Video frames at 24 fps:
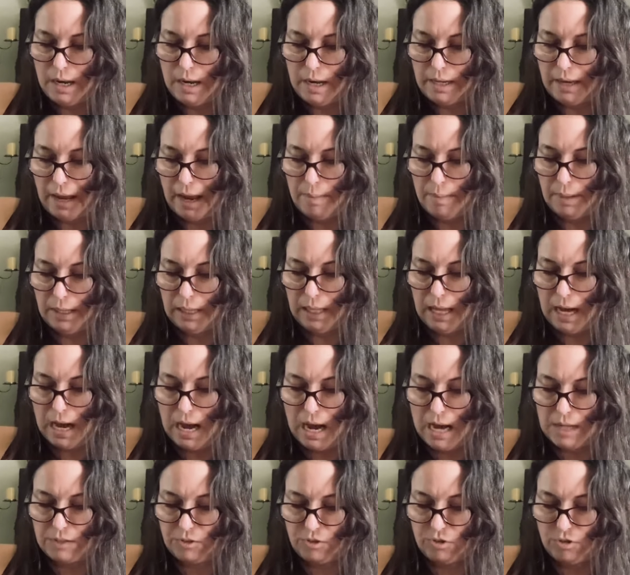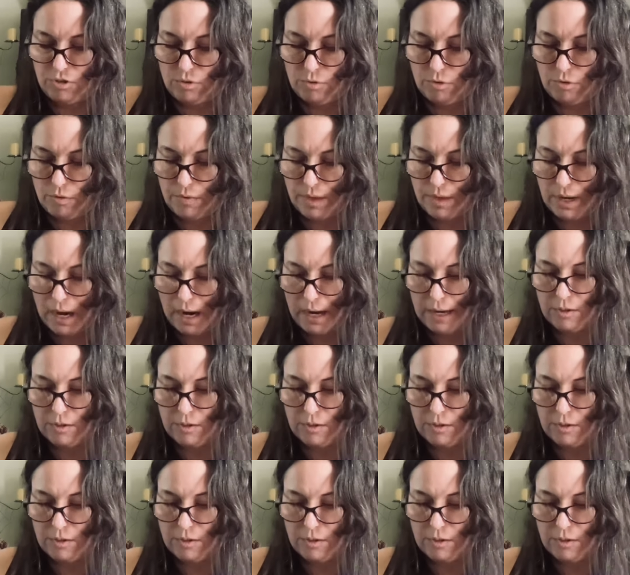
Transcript: Came a lot sooner than I